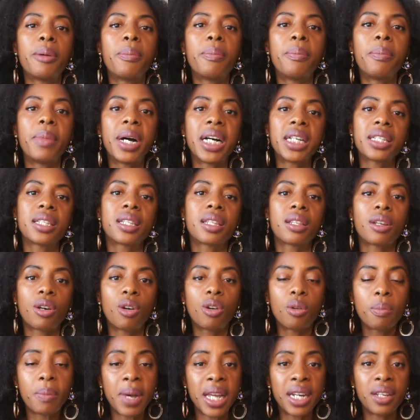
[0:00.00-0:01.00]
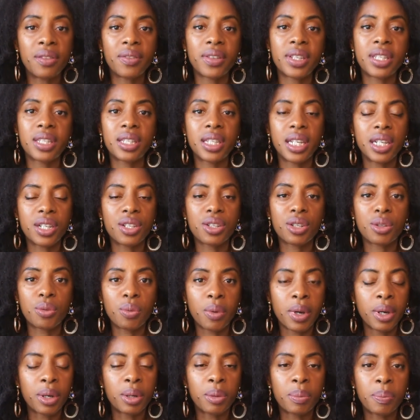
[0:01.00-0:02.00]
master the whole manifestation
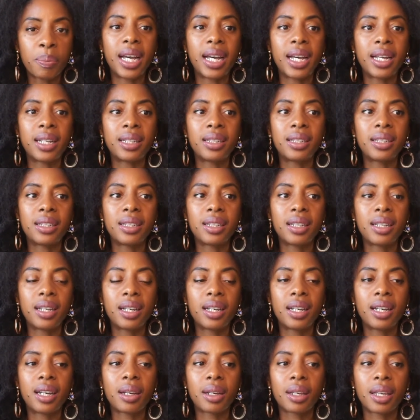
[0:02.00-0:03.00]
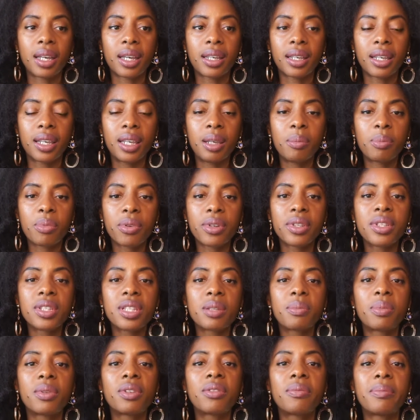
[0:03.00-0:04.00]
realm. And a key
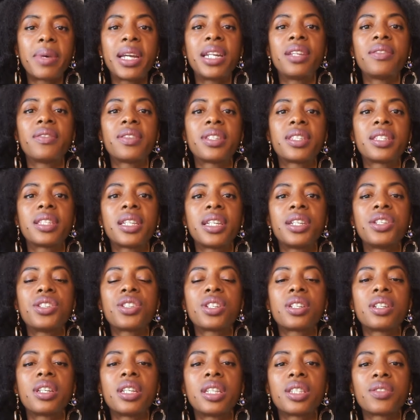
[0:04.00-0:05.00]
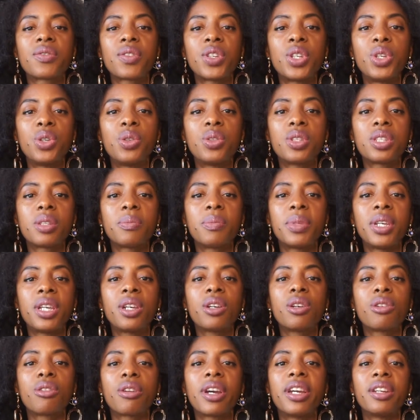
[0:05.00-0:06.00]
principle of manifestation is for you to be
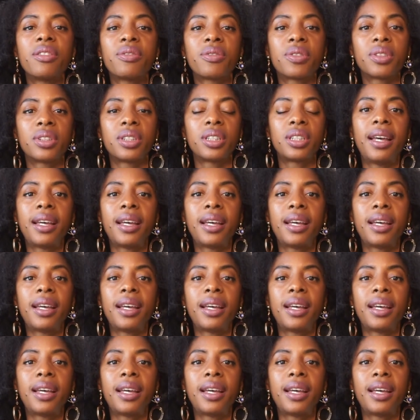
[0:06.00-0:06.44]
grateful.